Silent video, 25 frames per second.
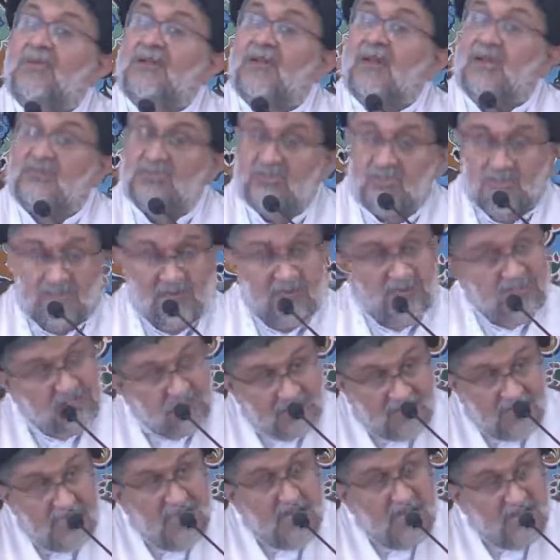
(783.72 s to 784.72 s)
of
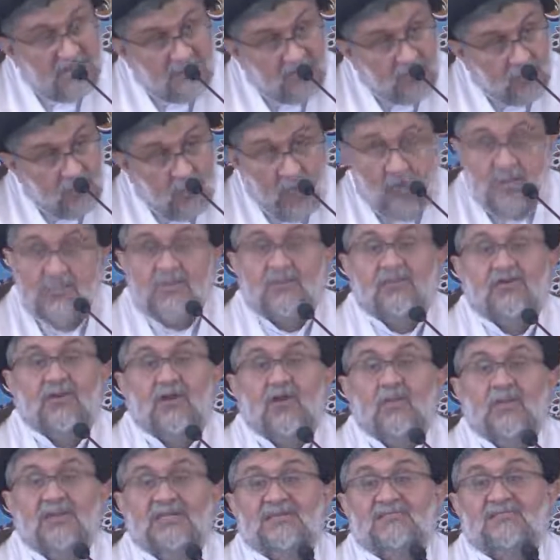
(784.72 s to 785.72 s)
nature, those
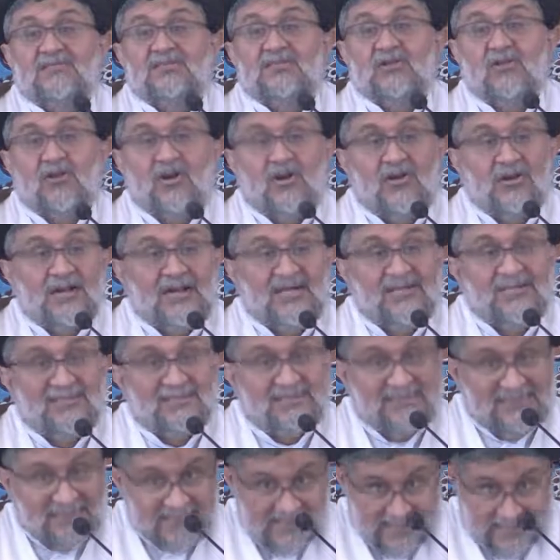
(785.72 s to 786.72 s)
phenomena which you cannot
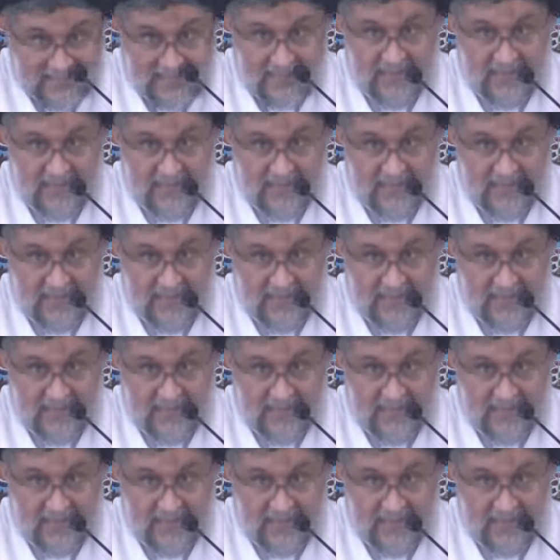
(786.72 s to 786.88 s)
understand.